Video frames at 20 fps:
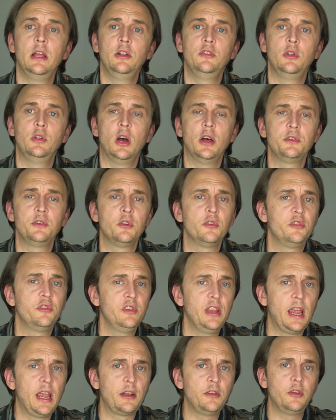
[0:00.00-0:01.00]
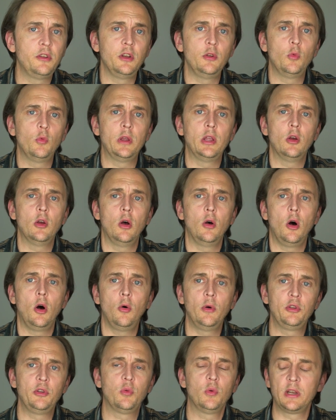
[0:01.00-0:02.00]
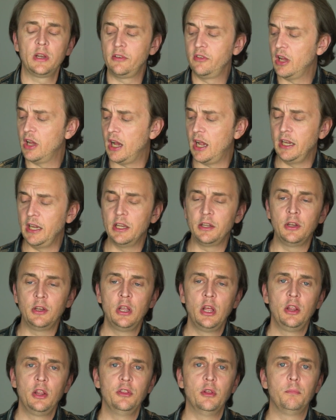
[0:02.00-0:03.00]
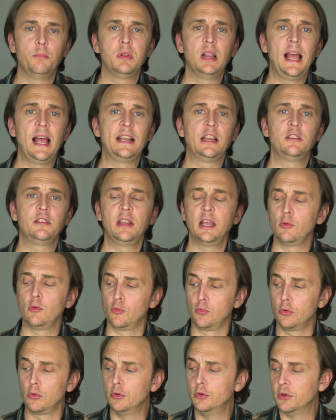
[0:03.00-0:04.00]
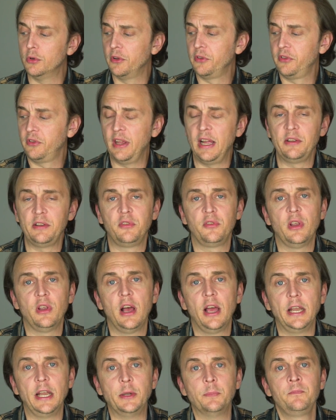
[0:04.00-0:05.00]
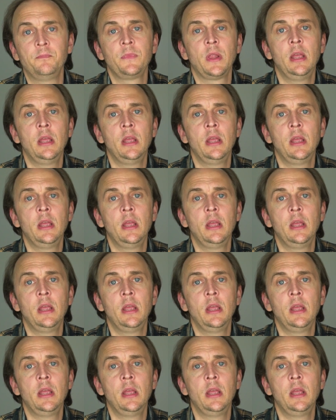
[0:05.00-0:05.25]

to understand it, we always want to tie in the planet that rules that sign.